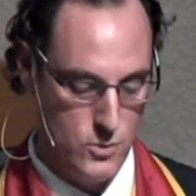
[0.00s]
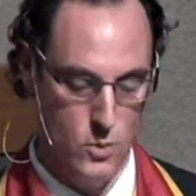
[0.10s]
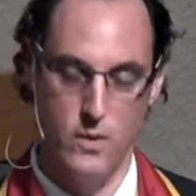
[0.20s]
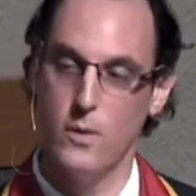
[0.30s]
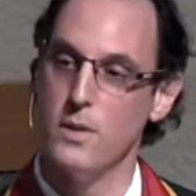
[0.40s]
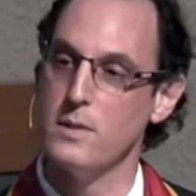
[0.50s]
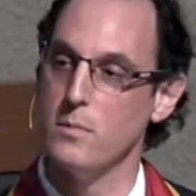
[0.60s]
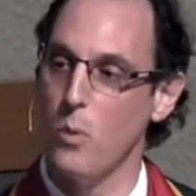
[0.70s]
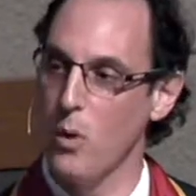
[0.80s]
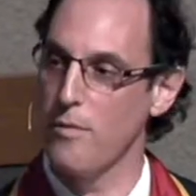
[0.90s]
Sure, there is
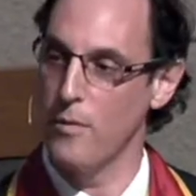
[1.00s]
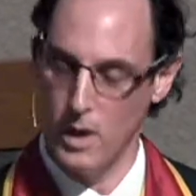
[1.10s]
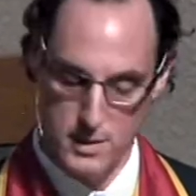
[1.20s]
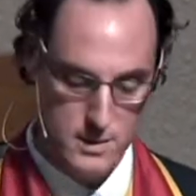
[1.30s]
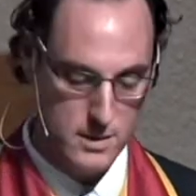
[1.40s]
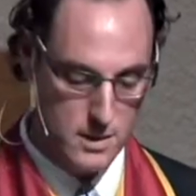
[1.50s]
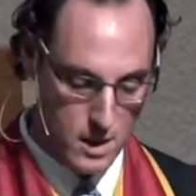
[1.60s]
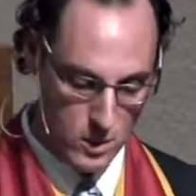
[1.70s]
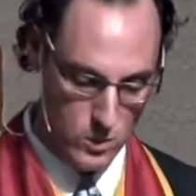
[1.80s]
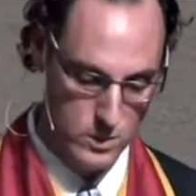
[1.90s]
more for us to
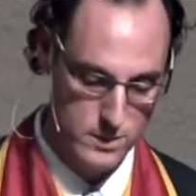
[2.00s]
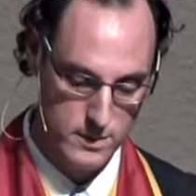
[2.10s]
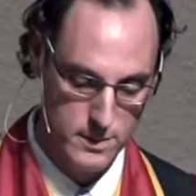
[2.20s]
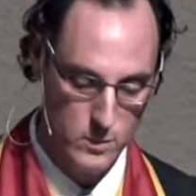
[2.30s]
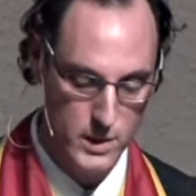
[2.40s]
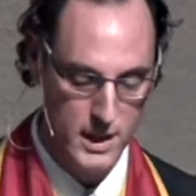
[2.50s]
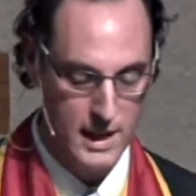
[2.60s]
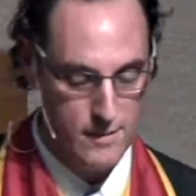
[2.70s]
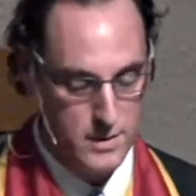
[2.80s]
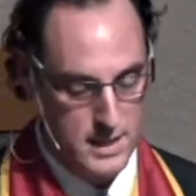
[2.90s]
know than we can
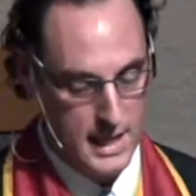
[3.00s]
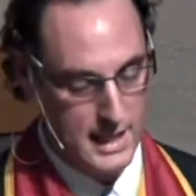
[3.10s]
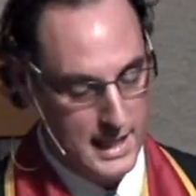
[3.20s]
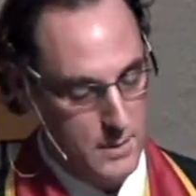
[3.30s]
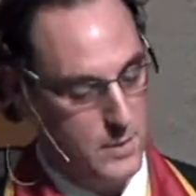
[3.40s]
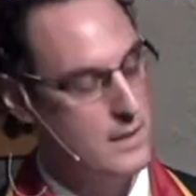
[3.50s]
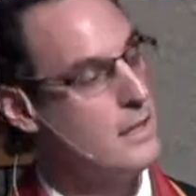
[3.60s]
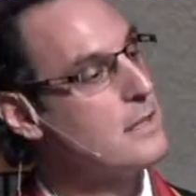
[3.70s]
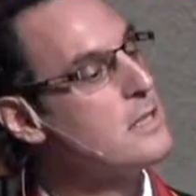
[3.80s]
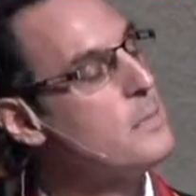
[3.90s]
ever take in, but
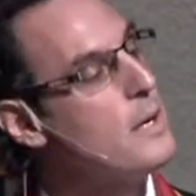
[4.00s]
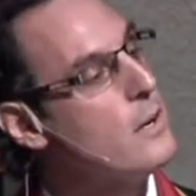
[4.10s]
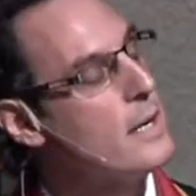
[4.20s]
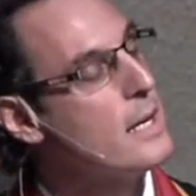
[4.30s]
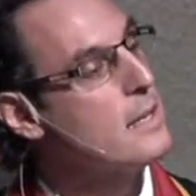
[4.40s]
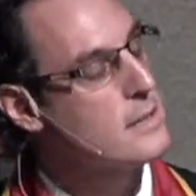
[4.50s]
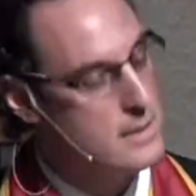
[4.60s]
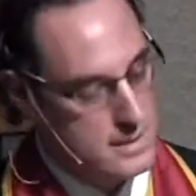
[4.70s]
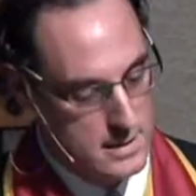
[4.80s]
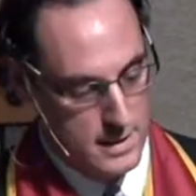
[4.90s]
the
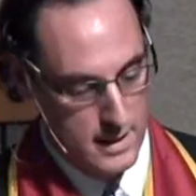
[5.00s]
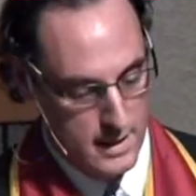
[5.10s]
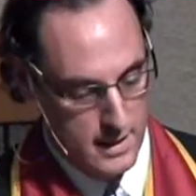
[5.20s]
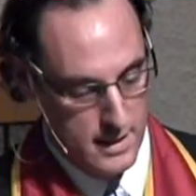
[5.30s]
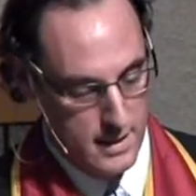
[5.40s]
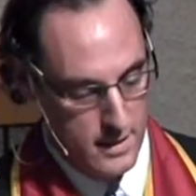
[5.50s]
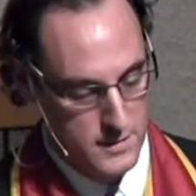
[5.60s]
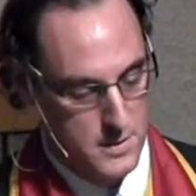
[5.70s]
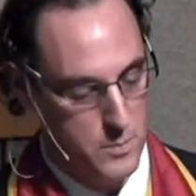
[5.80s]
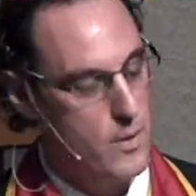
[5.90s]
experience of
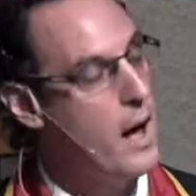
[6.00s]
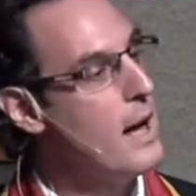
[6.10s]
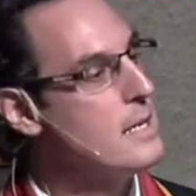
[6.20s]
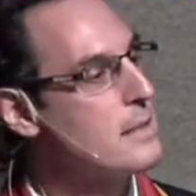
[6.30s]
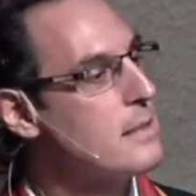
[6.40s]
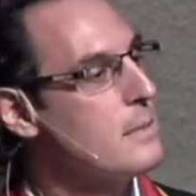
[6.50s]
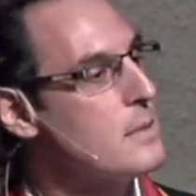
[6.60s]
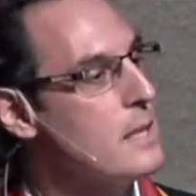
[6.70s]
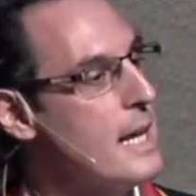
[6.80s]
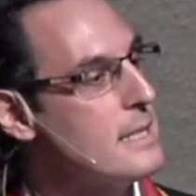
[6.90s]
surprise
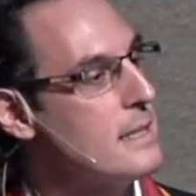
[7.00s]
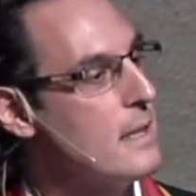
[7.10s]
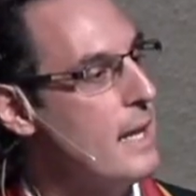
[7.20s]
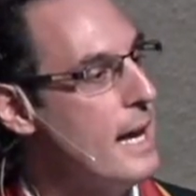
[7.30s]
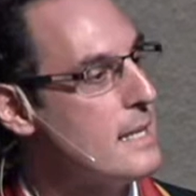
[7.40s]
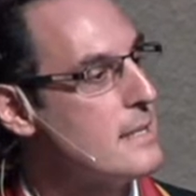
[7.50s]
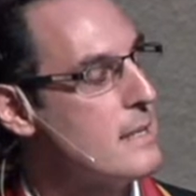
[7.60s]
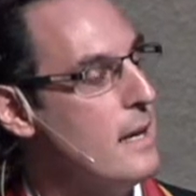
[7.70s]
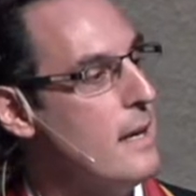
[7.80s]
comes less and less,